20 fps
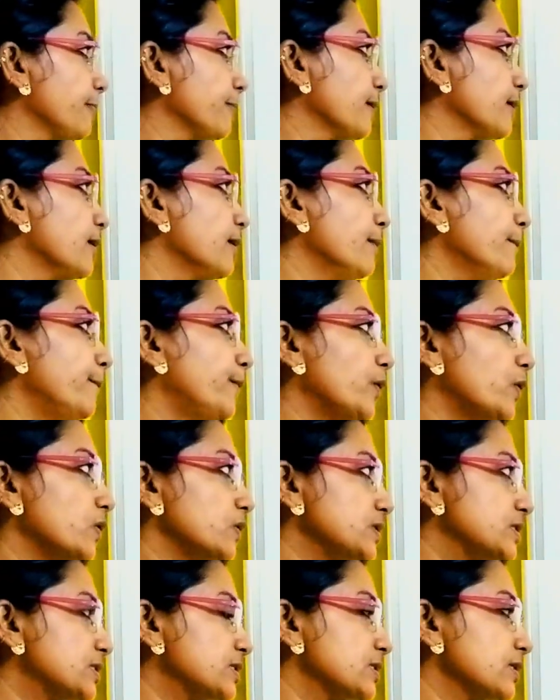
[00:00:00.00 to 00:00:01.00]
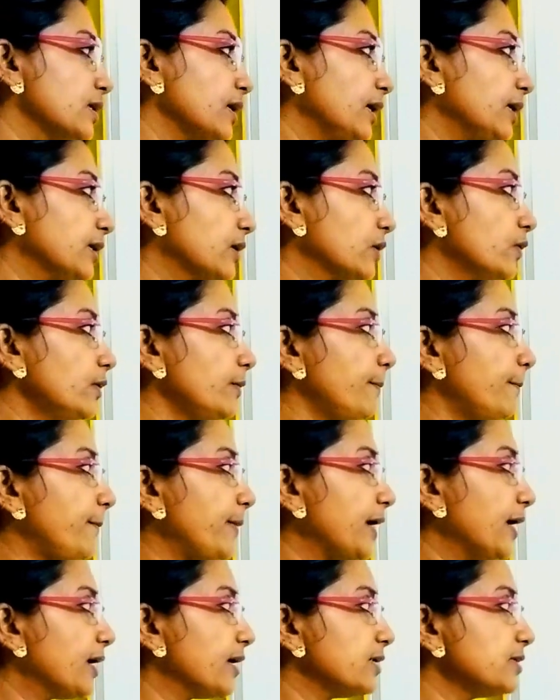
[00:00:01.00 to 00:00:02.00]
pots include
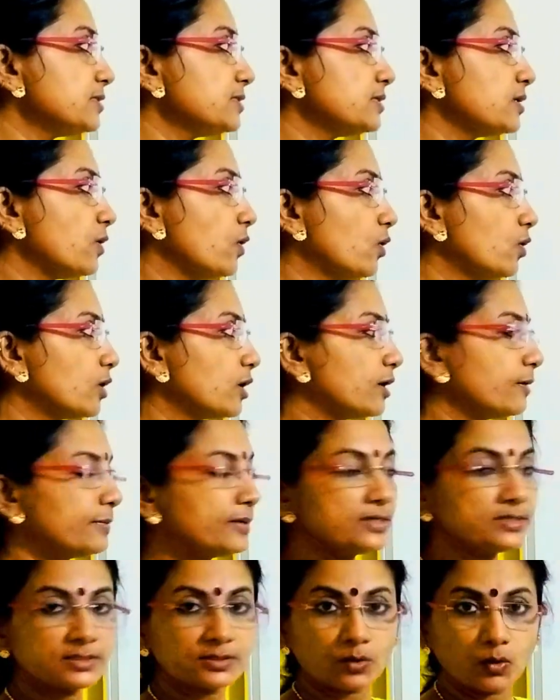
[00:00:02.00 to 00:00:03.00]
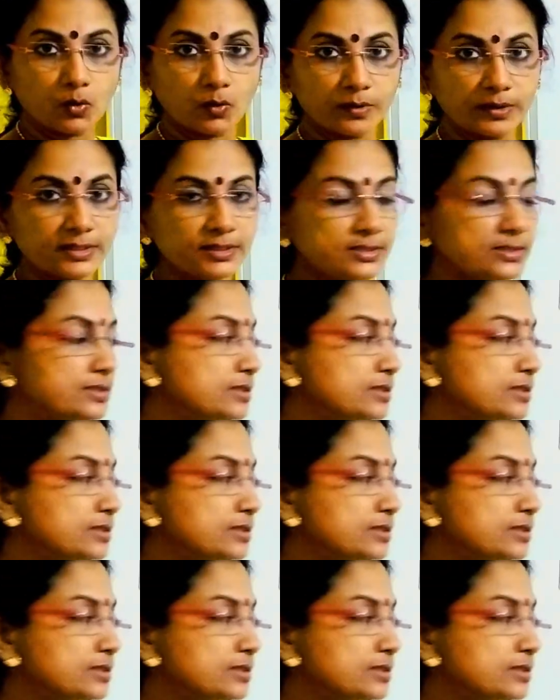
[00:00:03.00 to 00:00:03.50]
pans, ornaments, coins,